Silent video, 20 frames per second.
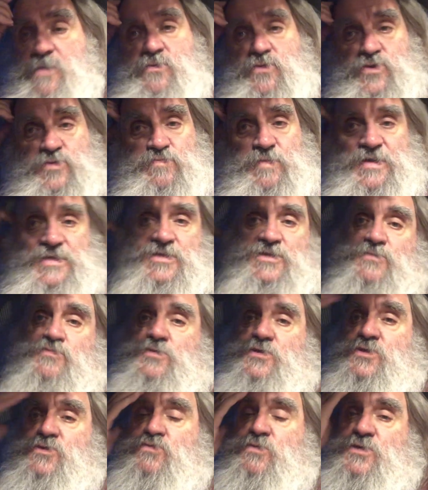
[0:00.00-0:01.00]
always messaged with
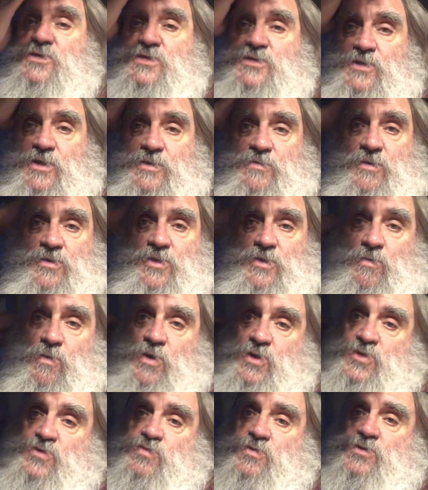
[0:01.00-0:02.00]
the switches on here. I don't know
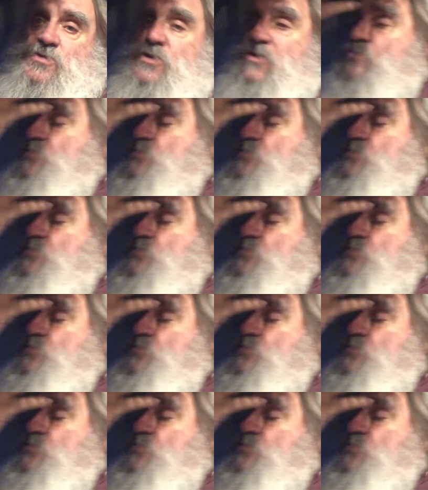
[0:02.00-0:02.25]
what I switch on and